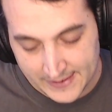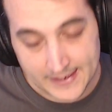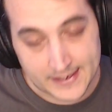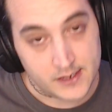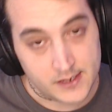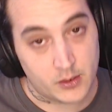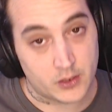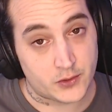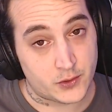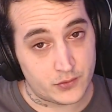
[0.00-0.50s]

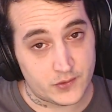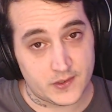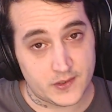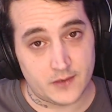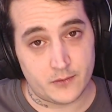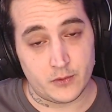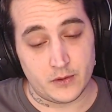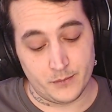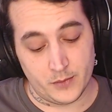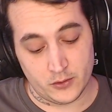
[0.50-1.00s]
Now, I do
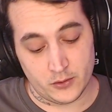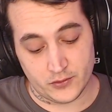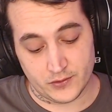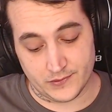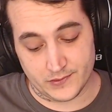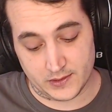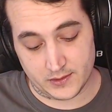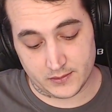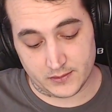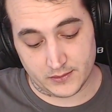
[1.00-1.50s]
suffer with motion
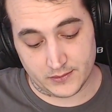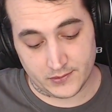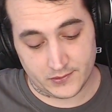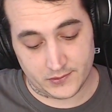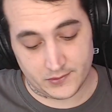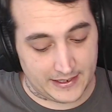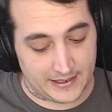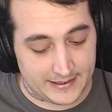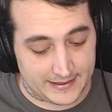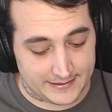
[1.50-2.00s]
sickness,
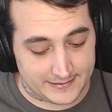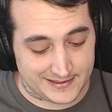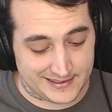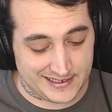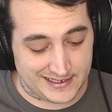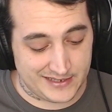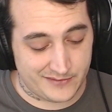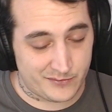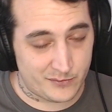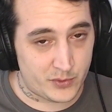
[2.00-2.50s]
and
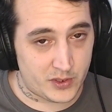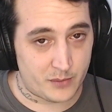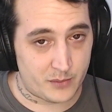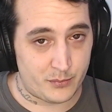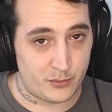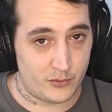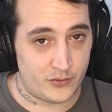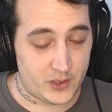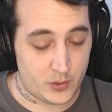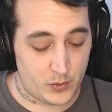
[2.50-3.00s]
even when I
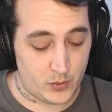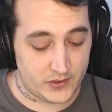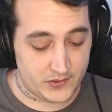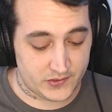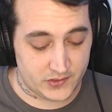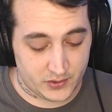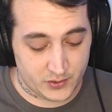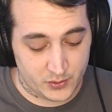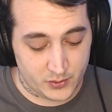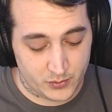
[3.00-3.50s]
bought the Quest
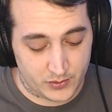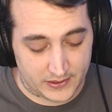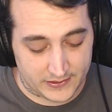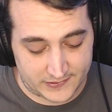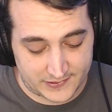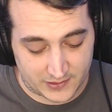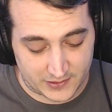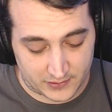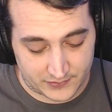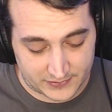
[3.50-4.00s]
2 and
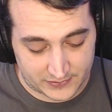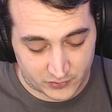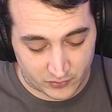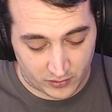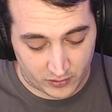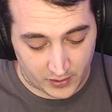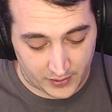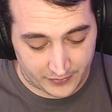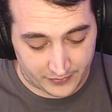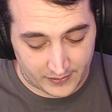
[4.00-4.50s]
started
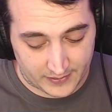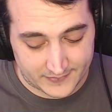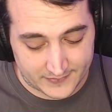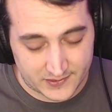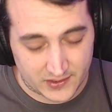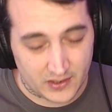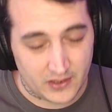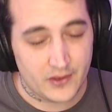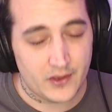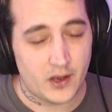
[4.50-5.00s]
trialing that,
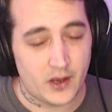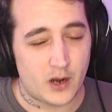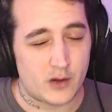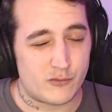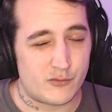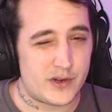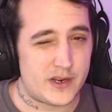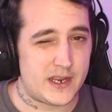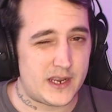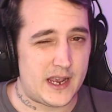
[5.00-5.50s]
I
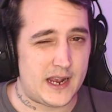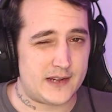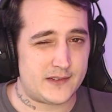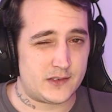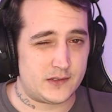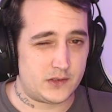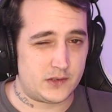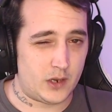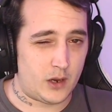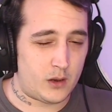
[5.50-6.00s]
really had to
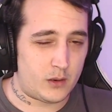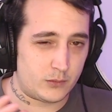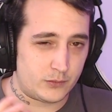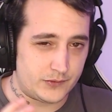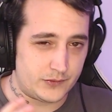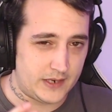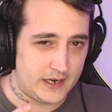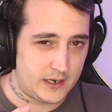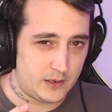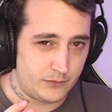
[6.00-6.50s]
dial
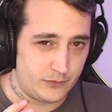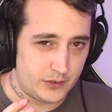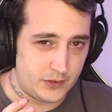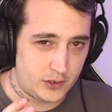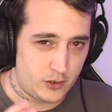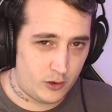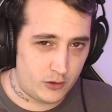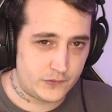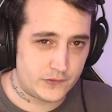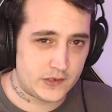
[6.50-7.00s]
down the
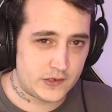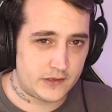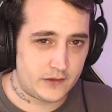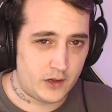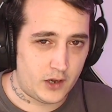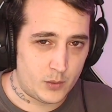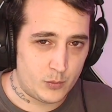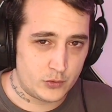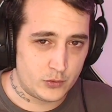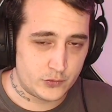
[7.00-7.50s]
content
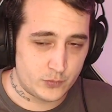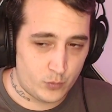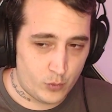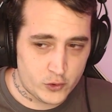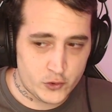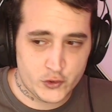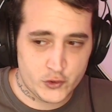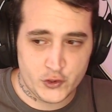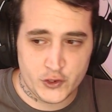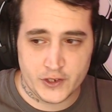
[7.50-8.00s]
I was
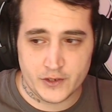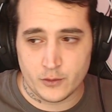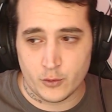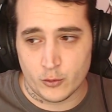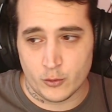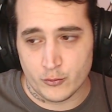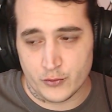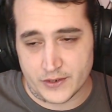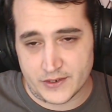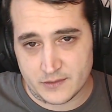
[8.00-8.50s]
watching
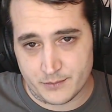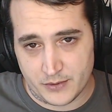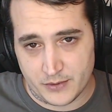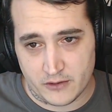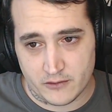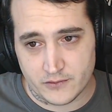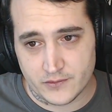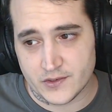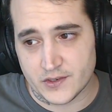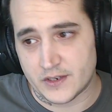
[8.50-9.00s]
or
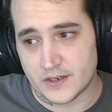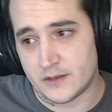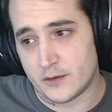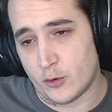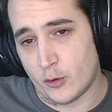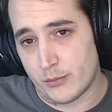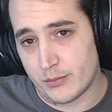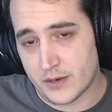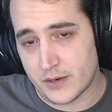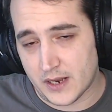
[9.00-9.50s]
experiencing
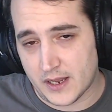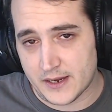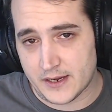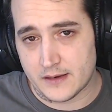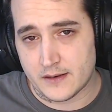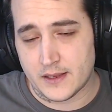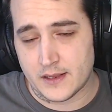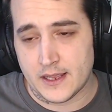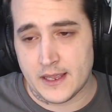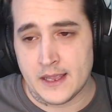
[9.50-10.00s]
or
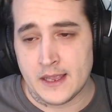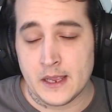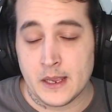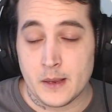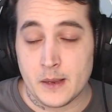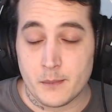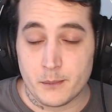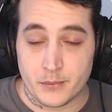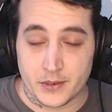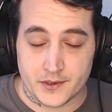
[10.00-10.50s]
playing,
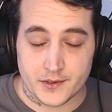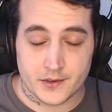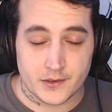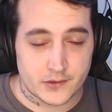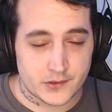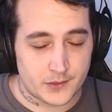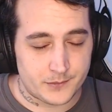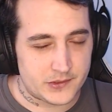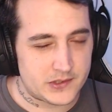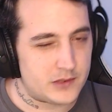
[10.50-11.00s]
because
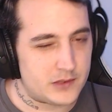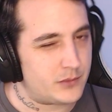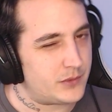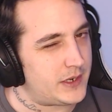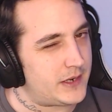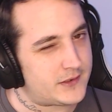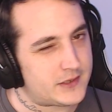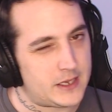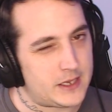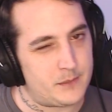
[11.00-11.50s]
I'm still
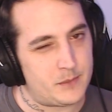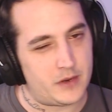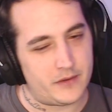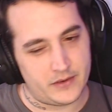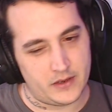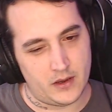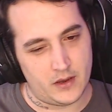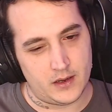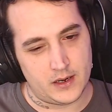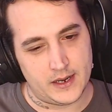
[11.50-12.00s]
yet to get my
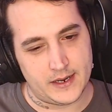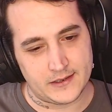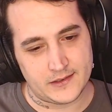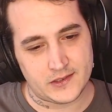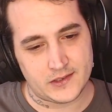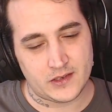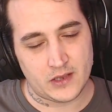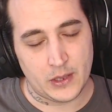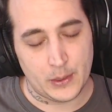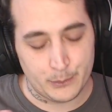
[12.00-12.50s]
VR
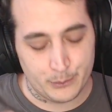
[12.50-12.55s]
legs.